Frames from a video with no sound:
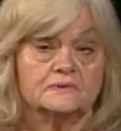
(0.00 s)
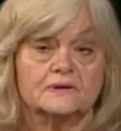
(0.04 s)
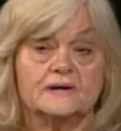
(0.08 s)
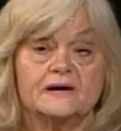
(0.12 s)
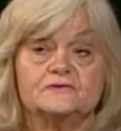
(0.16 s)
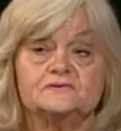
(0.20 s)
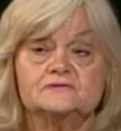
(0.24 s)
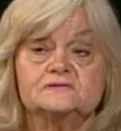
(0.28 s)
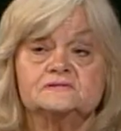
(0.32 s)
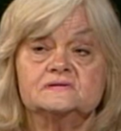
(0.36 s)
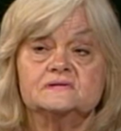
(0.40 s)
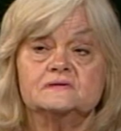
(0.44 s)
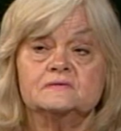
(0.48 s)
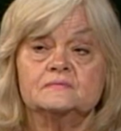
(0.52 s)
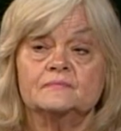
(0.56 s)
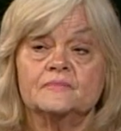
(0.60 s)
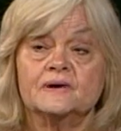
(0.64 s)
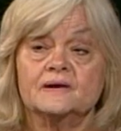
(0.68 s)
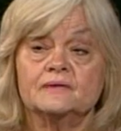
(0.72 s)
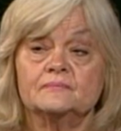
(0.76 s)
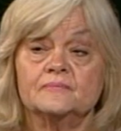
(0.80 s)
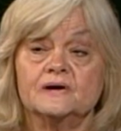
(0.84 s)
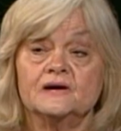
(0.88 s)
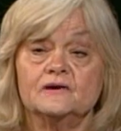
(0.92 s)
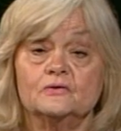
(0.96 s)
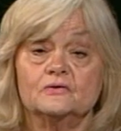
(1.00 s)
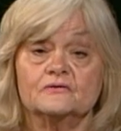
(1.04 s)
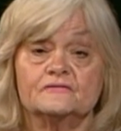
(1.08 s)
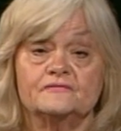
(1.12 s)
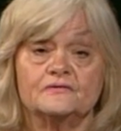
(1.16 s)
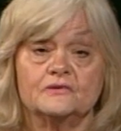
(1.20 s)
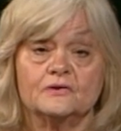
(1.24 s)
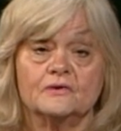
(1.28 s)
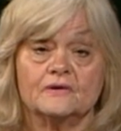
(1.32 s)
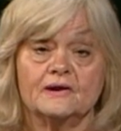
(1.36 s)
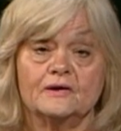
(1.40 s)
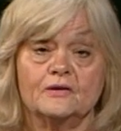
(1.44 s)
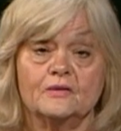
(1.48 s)
I just hit my
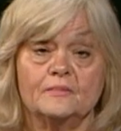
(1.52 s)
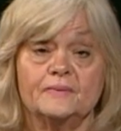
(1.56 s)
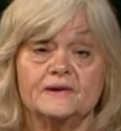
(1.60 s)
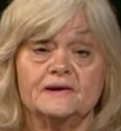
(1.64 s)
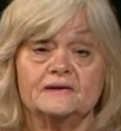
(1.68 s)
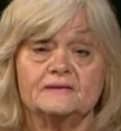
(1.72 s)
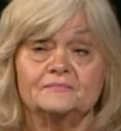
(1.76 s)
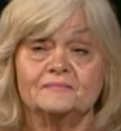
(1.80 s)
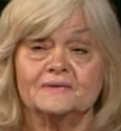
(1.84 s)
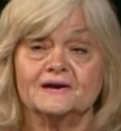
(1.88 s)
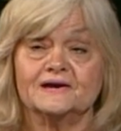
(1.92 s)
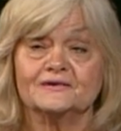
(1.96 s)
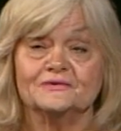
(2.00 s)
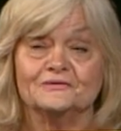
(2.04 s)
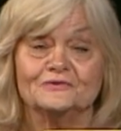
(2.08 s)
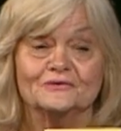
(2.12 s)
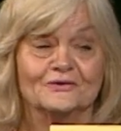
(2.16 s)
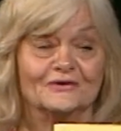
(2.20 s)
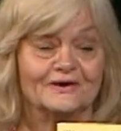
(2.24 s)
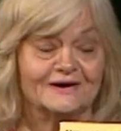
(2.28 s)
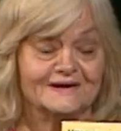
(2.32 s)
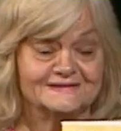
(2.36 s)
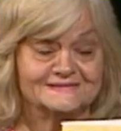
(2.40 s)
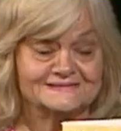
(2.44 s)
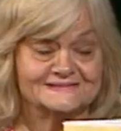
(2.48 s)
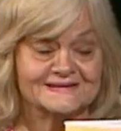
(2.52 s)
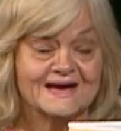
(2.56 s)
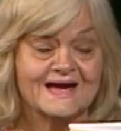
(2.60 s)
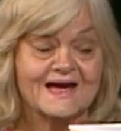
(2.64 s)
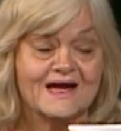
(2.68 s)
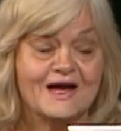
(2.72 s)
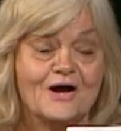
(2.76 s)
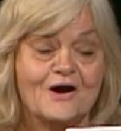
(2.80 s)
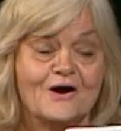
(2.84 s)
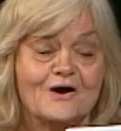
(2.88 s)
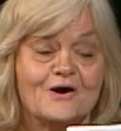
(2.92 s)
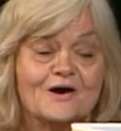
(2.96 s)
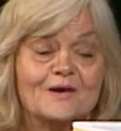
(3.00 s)
microphone. I hope I didn't make a noise. All
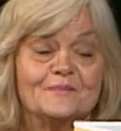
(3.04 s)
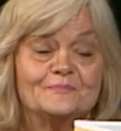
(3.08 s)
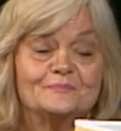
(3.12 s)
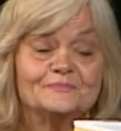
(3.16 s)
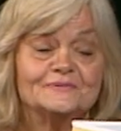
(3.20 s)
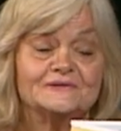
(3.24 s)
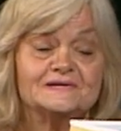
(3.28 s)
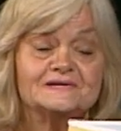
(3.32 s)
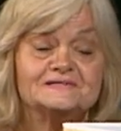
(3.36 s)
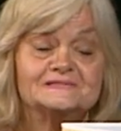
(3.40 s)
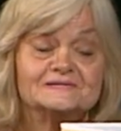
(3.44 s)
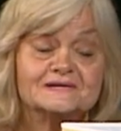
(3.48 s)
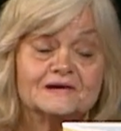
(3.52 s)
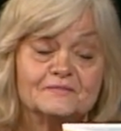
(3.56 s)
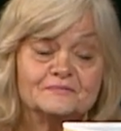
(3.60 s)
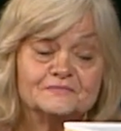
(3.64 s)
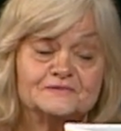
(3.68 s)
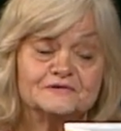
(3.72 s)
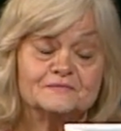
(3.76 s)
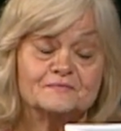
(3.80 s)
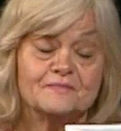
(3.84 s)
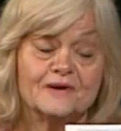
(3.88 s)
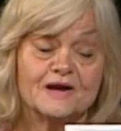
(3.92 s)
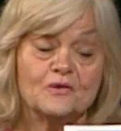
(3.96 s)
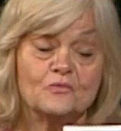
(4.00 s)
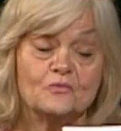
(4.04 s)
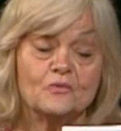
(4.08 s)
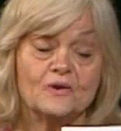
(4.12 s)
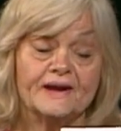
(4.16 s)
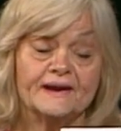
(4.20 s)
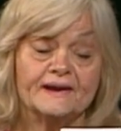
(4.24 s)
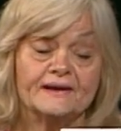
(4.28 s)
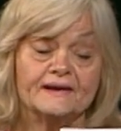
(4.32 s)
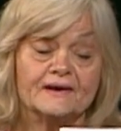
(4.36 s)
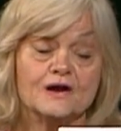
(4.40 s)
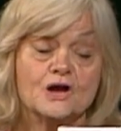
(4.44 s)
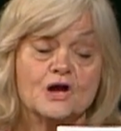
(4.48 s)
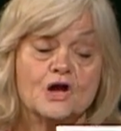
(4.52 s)
right, please come to my
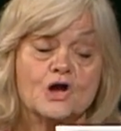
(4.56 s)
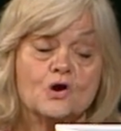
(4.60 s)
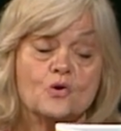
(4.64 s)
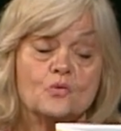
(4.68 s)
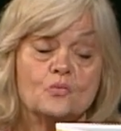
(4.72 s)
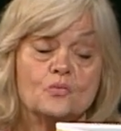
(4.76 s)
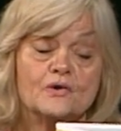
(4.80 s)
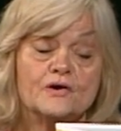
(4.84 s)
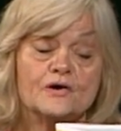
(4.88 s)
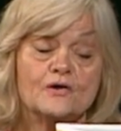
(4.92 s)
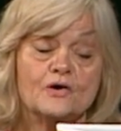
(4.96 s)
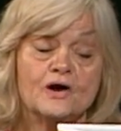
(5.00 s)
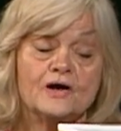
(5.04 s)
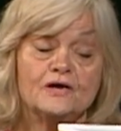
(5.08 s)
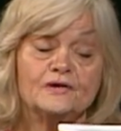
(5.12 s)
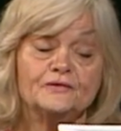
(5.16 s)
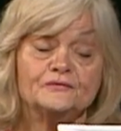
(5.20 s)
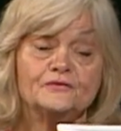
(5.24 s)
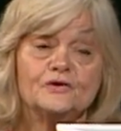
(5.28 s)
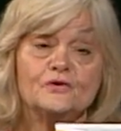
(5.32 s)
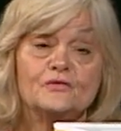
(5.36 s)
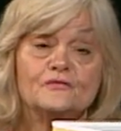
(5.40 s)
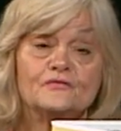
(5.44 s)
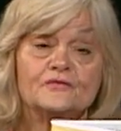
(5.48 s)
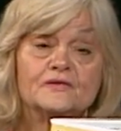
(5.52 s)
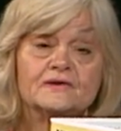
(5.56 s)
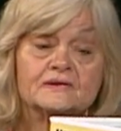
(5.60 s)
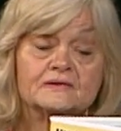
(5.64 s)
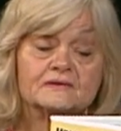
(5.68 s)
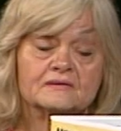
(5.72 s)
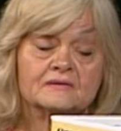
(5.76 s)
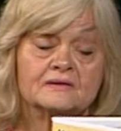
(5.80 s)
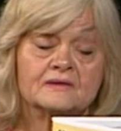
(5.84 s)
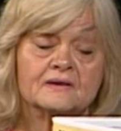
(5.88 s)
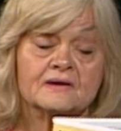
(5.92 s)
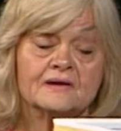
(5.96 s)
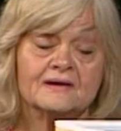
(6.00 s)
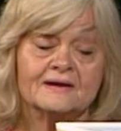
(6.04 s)
wedding. We all know that
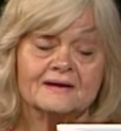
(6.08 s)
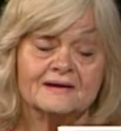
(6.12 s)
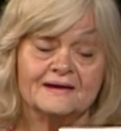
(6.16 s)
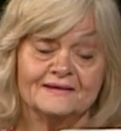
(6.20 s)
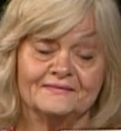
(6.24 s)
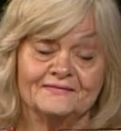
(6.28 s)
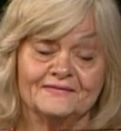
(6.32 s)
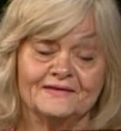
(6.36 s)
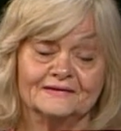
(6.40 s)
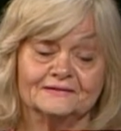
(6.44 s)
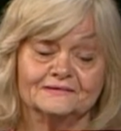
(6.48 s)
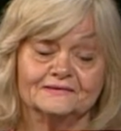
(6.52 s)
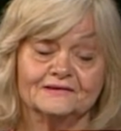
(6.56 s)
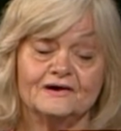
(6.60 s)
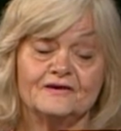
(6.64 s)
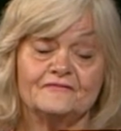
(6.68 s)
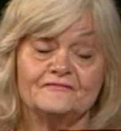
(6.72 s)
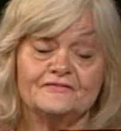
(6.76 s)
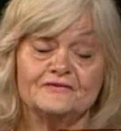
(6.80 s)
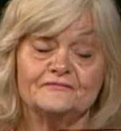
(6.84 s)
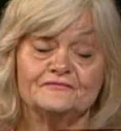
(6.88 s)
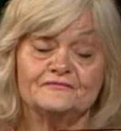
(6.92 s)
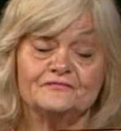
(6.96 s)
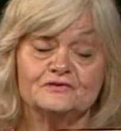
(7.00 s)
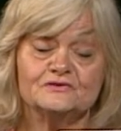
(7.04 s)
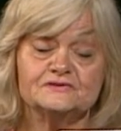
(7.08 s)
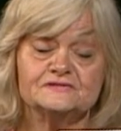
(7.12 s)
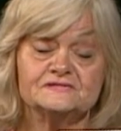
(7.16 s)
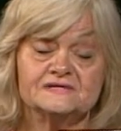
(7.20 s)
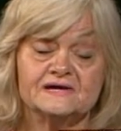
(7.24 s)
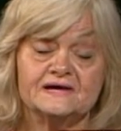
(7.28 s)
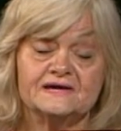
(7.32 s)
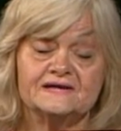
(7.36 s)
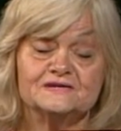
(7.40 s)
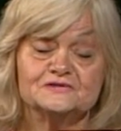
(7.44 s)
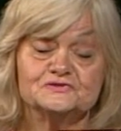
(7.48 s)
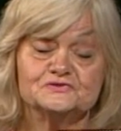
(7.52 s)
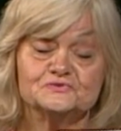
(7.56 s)
that love at first
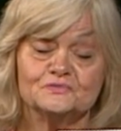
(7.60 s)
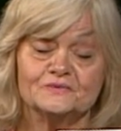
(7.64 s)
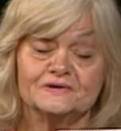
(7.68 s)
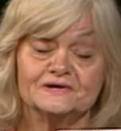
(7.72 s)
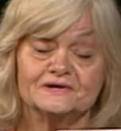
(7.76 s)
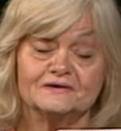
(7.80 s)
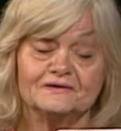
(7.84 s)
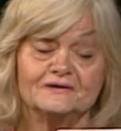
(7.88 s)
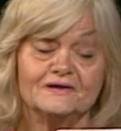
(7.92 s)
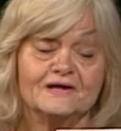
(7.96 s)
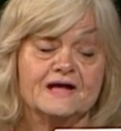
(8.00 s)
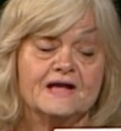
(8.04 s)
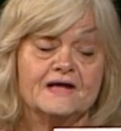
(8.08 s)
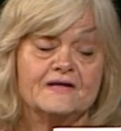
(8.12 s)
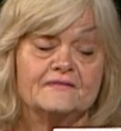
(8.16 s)
sight is real.